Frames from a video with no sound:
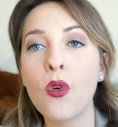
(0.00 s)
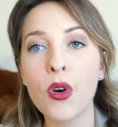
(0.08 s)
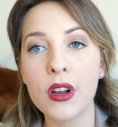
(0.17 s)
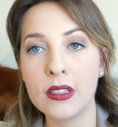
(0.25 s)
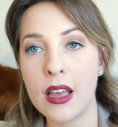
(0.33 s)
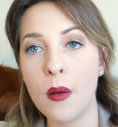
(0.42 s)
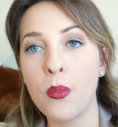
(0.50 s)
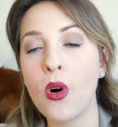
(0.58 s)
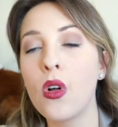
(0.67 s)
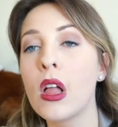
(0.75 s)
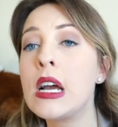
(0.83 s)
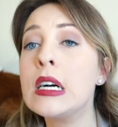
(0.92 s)
For
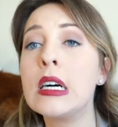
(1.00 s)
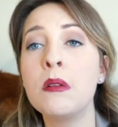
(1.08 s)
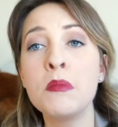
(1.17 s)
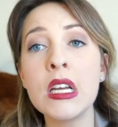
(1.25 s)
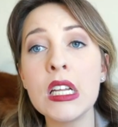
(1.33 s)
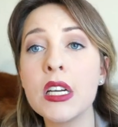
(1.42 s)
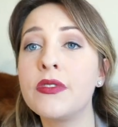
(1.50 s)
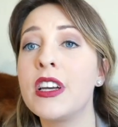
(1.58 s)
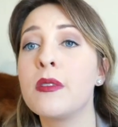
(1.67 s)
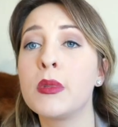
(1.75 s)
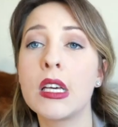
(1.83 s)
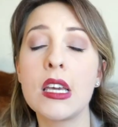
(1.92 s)
example, immediate
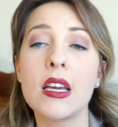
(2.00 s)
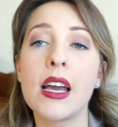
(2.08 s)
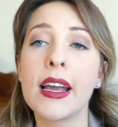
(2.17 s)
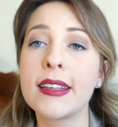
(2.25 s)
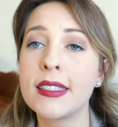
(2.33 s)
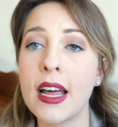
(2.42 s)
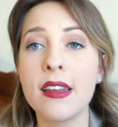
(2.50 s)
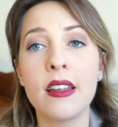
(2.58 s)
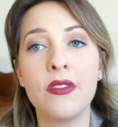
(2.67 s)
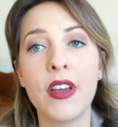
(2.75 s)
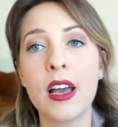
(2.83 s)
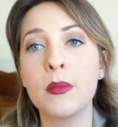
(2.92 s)
family,
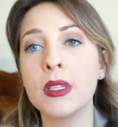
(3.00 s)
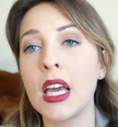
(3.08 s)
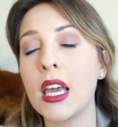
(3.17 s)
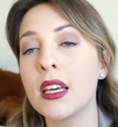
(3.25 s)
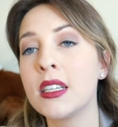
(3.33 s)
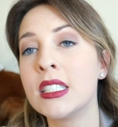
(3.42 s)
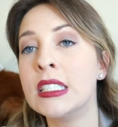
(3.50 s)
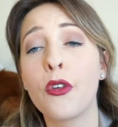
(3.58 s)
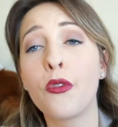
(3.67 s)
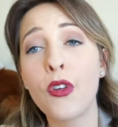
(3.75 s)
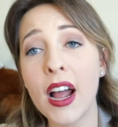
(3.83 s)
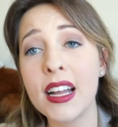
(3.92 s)
extended family,
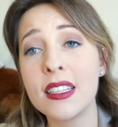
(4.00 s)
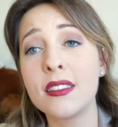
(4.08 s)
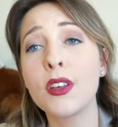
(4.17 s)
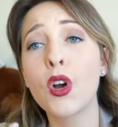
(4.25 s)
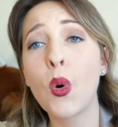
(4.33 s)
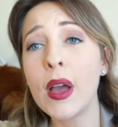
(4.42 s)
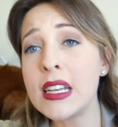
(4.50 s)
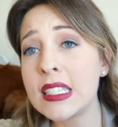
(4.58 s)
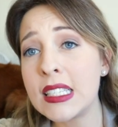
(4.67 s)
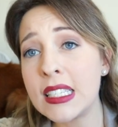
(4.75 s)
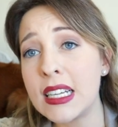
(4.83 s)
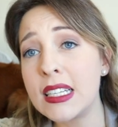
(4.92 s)
friends,
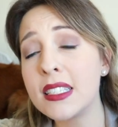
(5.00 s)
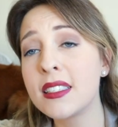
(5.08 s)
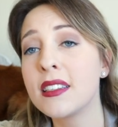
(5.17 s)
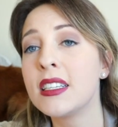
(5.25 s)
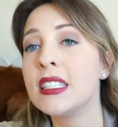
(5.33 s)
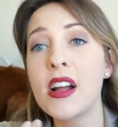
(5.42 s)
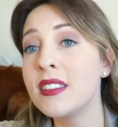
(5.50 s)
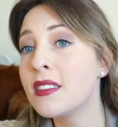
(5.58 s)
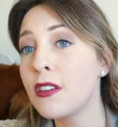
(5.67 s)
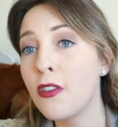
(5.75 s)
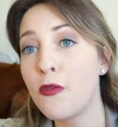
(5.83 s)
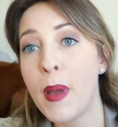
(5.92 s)
acquaintances,
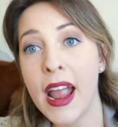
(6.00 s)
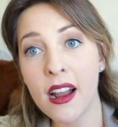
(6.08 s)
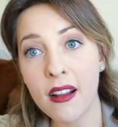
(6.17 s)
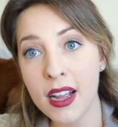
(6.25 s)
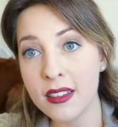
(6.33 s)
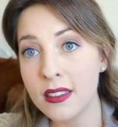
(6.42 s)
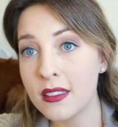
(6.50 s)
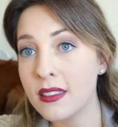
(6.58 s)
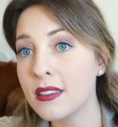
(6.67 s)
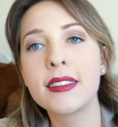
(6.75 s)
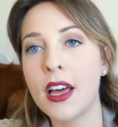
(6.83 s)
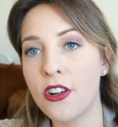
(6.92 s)
friends of
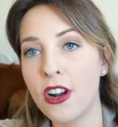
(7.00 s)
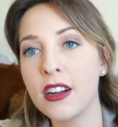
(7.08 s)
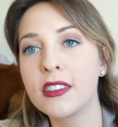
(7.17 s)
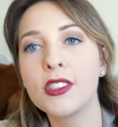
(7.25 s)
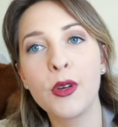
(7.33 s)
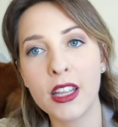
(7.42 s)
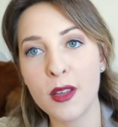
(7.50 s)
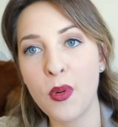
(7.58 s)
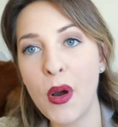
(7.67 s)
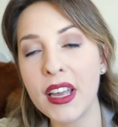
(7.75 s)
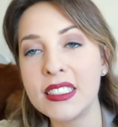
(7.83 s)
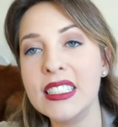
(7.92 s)
parents, etc. You get the
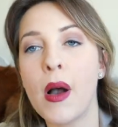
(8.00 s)
point.